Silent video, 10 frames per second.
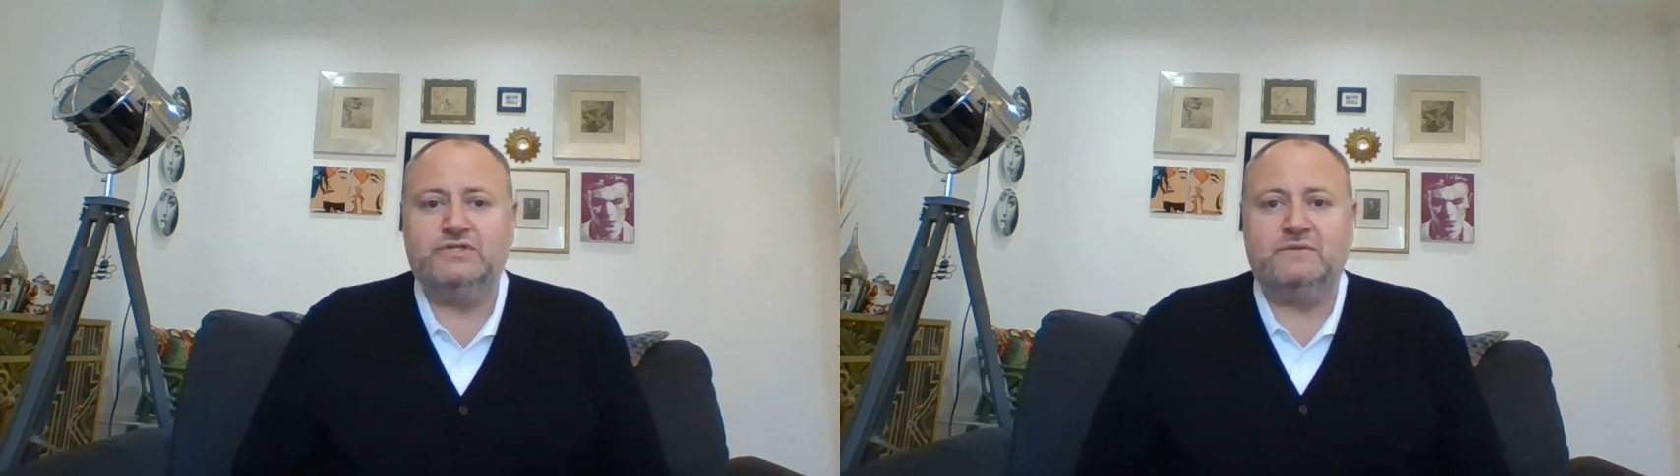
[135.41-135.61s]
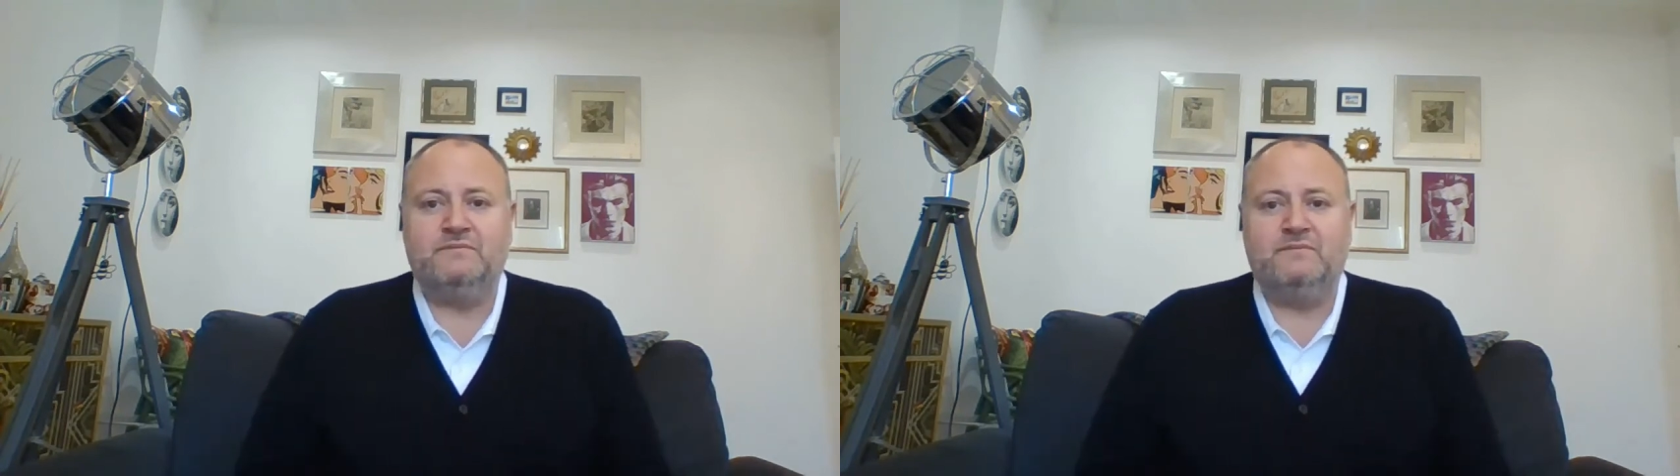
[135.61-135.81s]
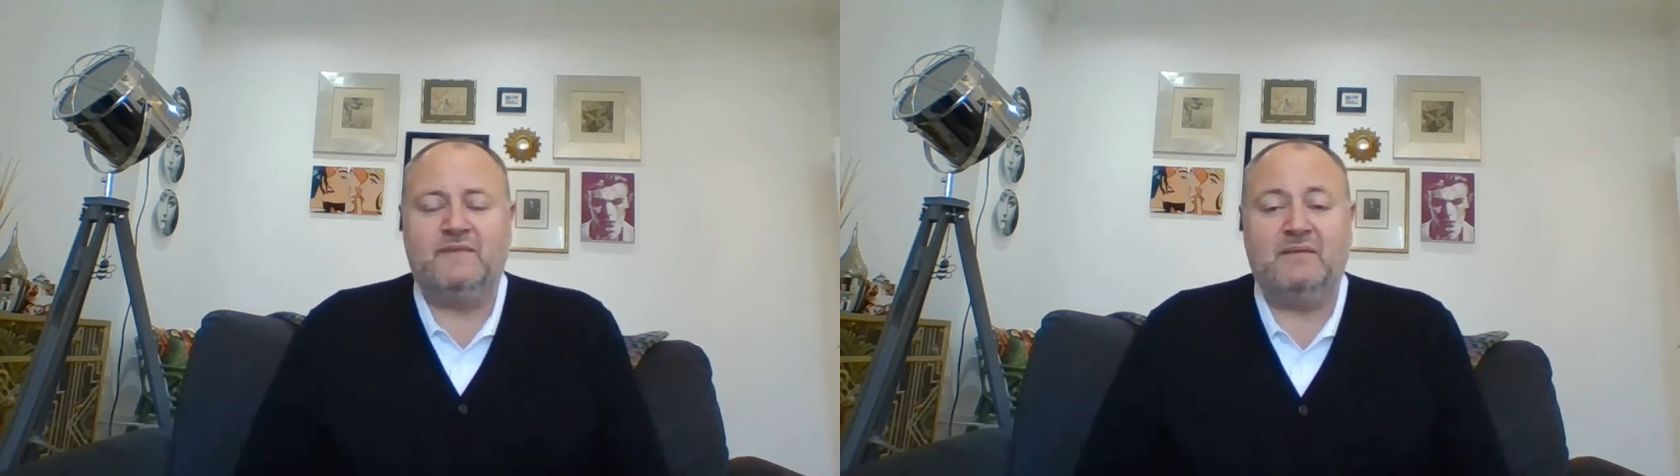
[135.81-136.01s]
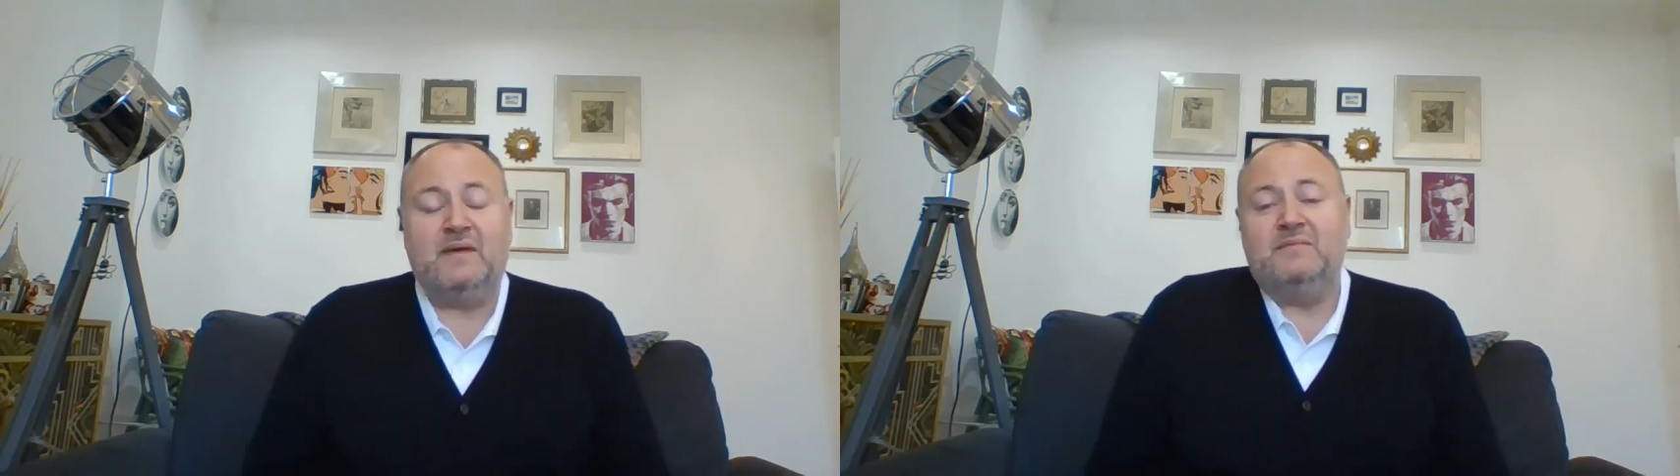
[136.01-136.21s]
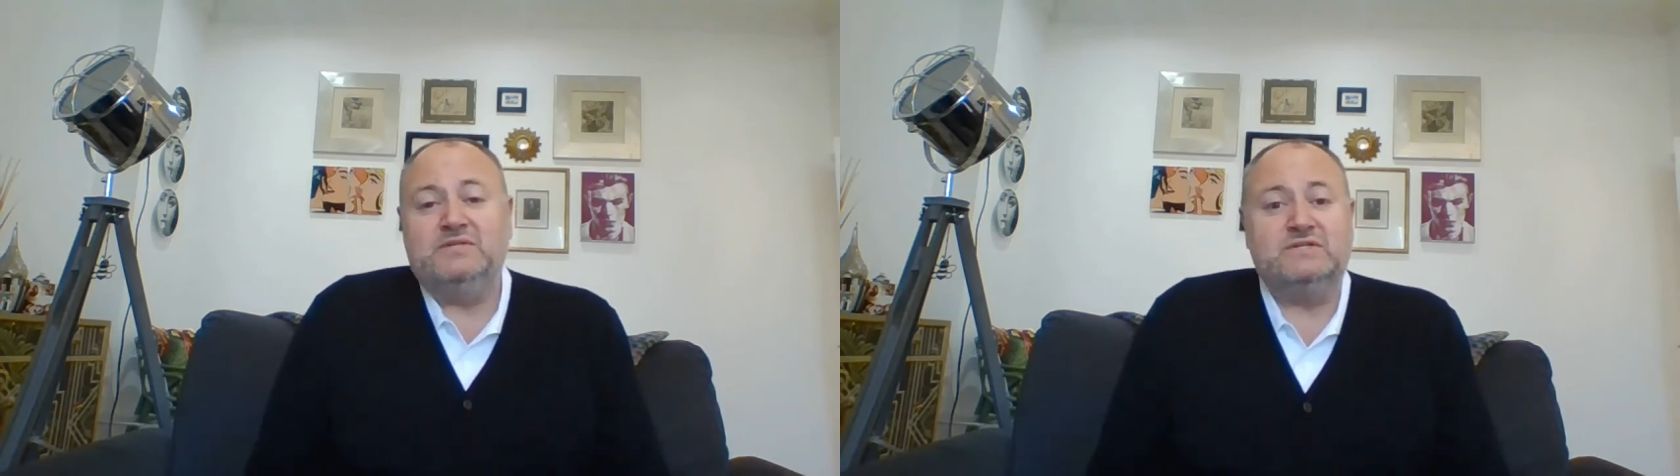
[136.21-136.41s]
and they
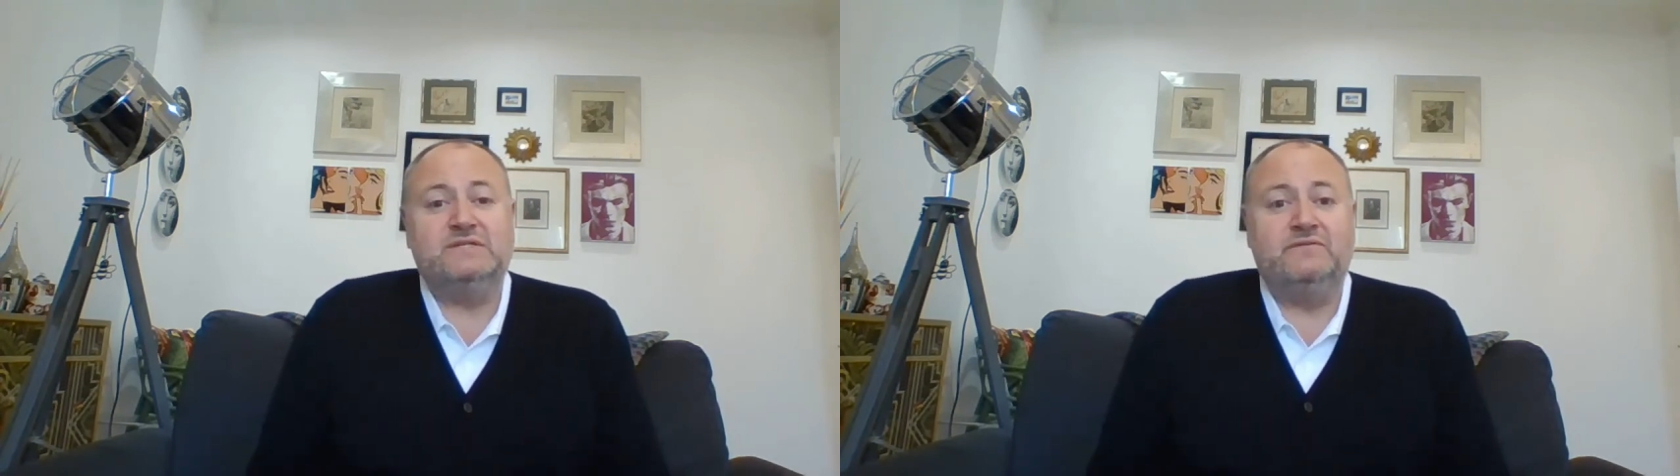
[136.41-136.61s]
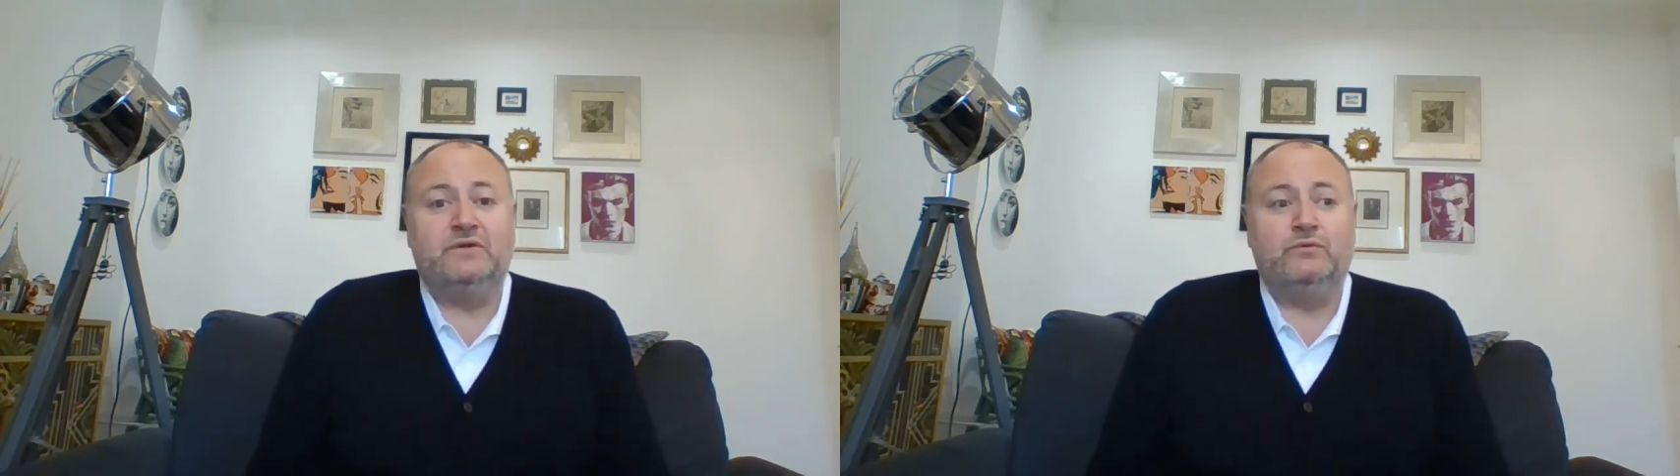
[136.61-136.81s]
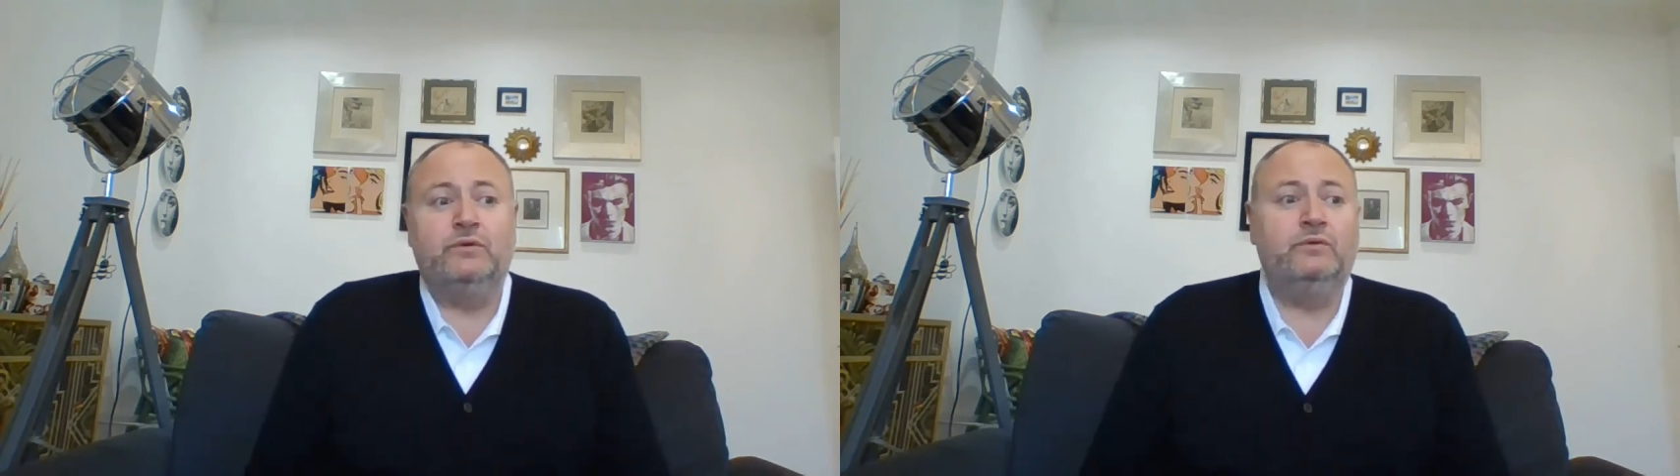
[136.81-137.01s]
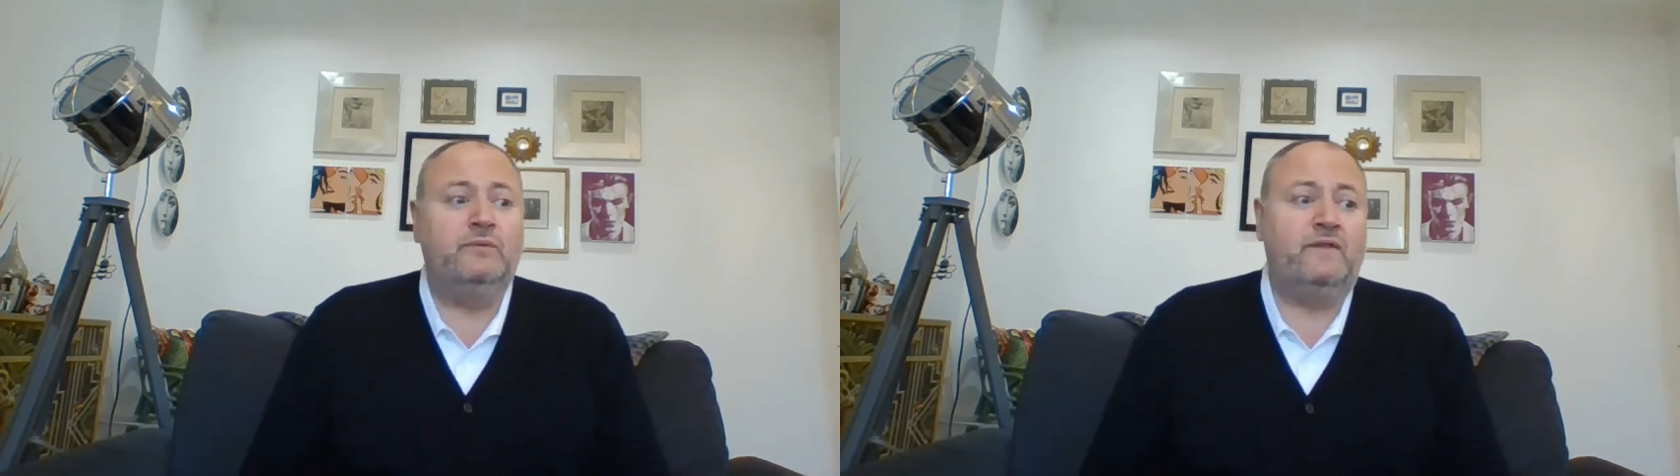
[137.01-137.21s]
maybe just live in a room,